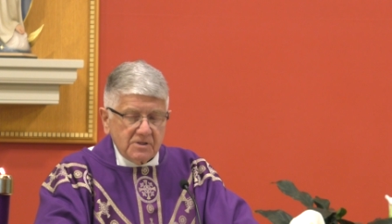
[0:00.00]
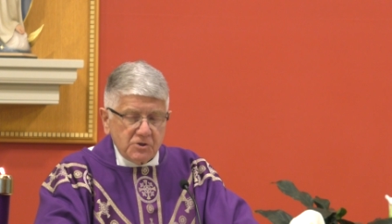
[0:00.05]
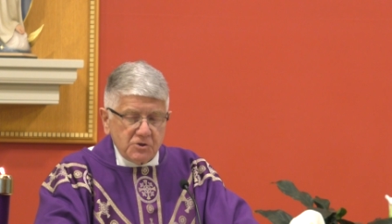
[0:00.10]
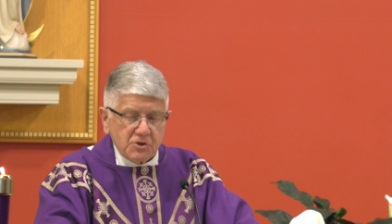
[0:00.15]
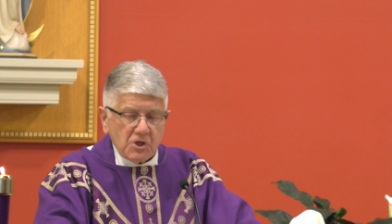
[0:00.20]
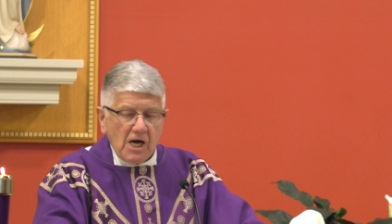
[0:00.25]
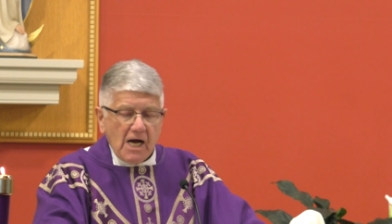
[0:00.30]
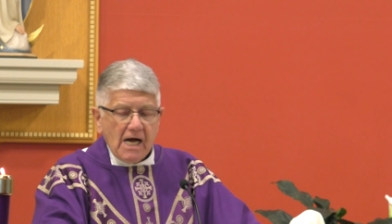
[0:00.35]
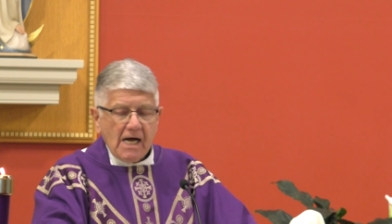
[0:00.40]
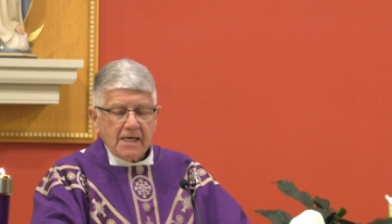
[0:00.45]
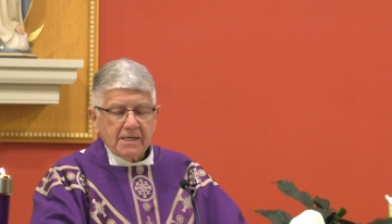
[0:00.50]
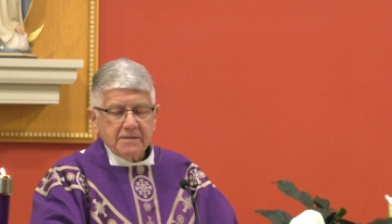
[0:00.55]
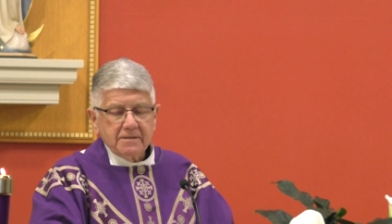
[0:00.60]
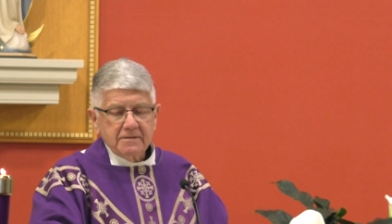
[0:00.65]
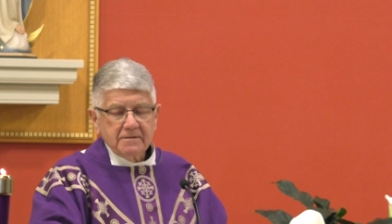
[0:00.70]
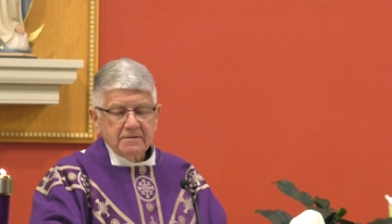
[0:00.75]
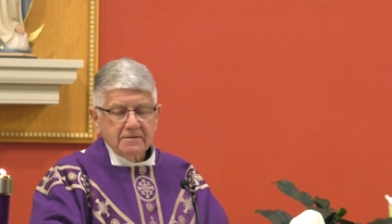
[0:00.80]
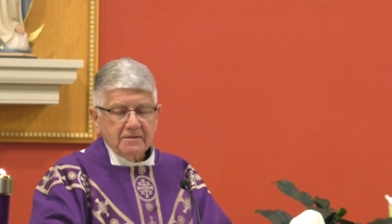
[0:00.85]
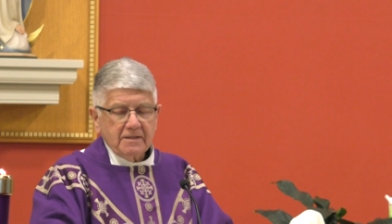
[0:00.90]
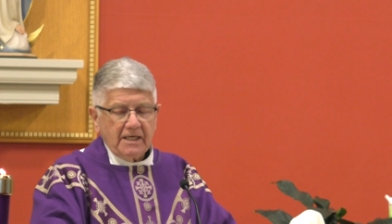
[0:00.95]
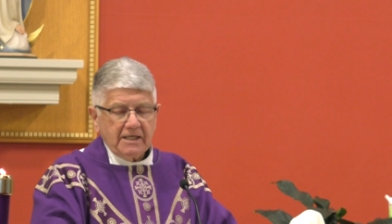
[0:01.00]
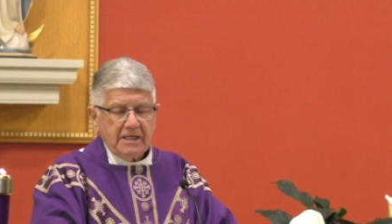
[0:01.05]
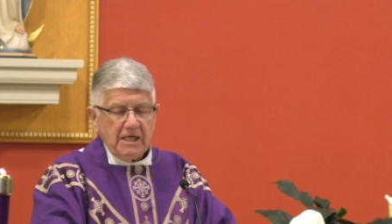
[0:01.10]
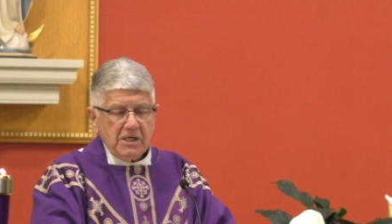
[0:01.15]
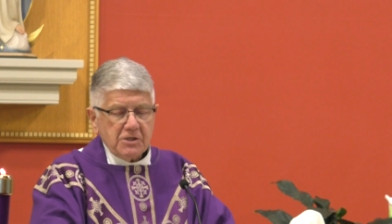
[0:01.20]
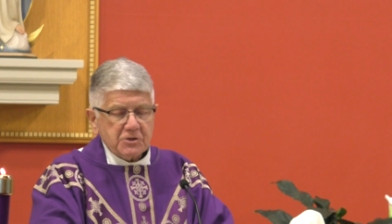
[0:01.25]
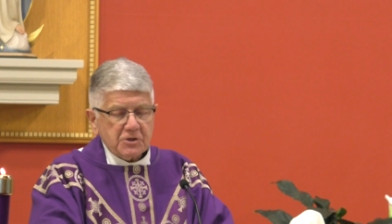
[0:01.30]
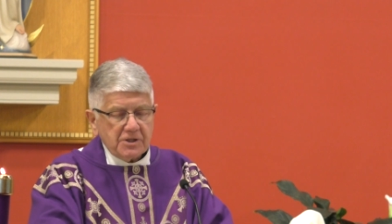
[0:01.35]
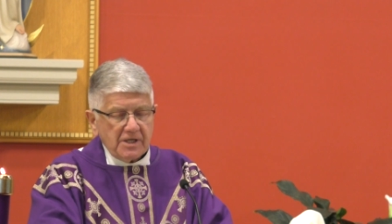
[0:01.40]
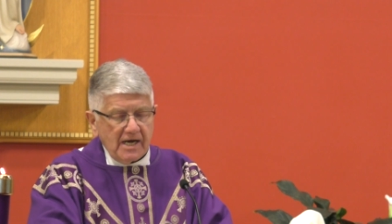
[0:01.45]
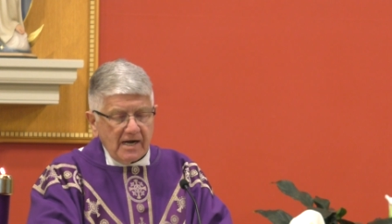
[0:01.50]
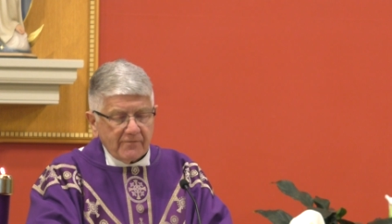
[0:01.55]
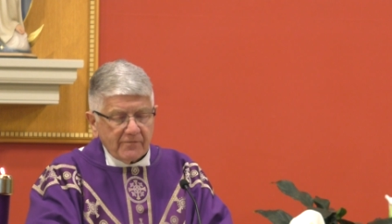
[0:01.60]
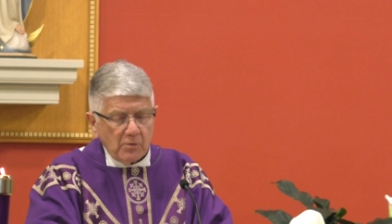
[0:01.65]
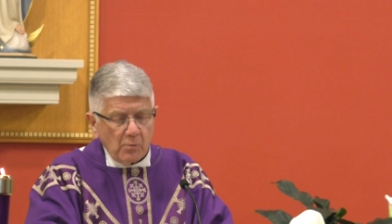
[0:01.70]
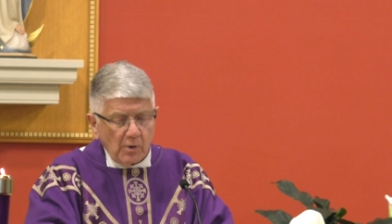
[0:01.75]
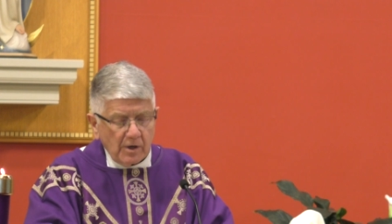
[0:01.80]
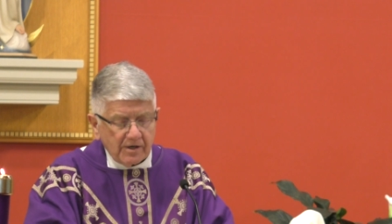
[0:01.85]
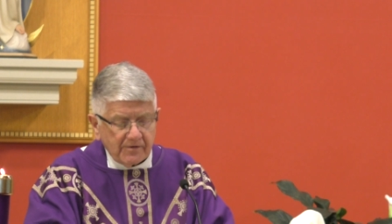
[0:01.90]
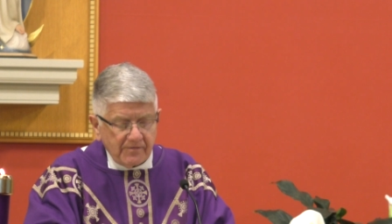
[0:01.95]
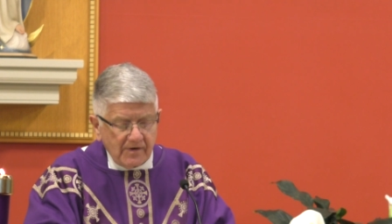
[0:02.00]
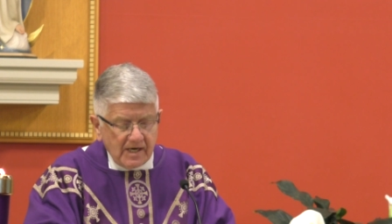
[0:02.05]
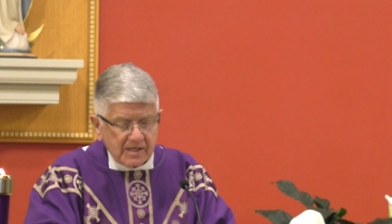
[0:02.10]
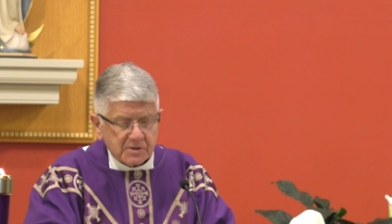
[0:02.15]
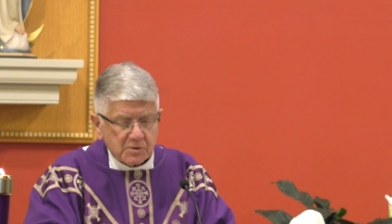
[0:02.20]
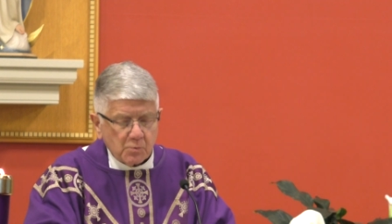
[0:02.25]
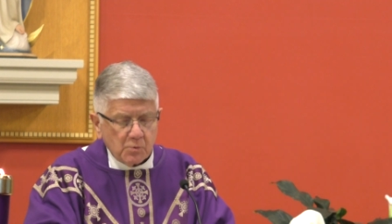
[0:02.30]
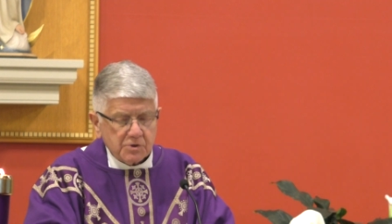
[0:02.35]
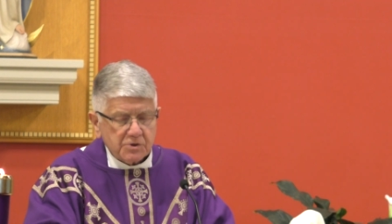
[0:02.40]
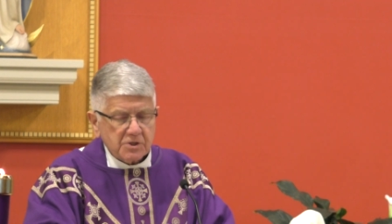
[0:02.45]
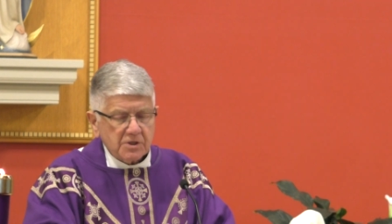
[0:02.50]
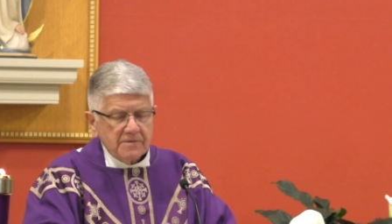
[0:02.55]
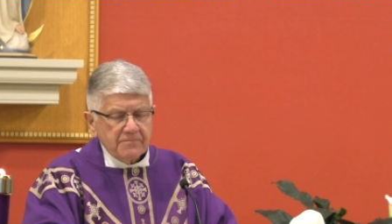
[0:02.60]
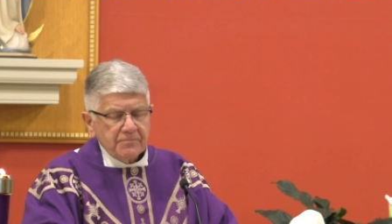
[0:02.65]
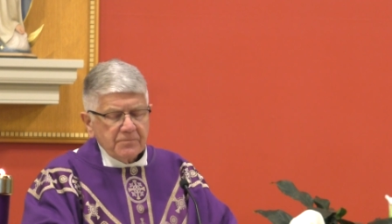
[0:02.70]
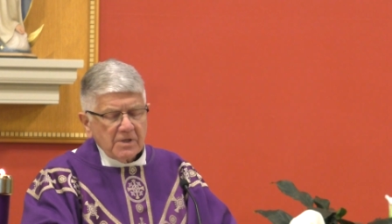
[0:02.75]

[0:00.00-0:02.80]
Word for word: John, like each and every one of us, was